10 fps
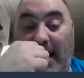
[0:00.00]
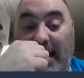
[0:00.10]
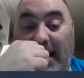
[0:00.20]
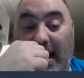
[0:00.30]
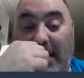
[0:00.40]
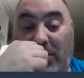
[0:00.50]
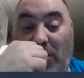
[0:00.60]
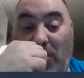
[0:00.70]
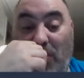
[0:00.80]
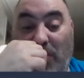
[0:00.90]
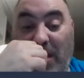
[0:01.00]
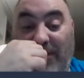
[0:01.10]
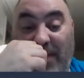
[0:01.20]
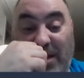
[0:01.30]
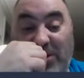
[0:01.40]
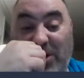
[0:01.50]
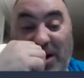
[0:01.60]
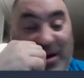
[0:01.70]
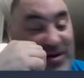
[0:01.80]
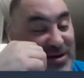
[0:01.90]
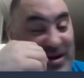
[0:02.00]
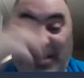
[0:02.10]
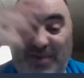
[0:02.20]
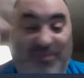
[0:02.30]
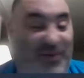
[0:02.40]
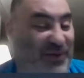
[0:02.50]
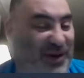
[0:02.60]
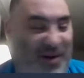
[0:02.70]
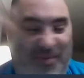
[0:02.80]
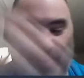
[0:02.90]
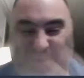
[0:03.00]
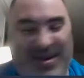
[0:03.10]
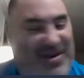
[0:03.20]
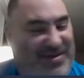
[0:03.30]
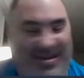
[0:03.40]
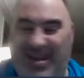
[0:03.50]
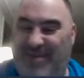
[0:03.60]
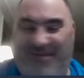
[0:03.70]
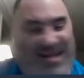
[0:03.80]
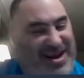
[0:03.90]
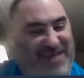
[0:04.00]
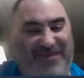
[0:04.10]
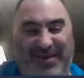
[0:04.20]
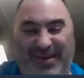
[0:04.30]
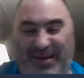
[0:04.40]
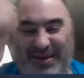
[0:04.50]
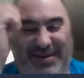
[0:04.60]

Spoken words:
And so if he's on, he's going to pull the notebook out and get rid of everything.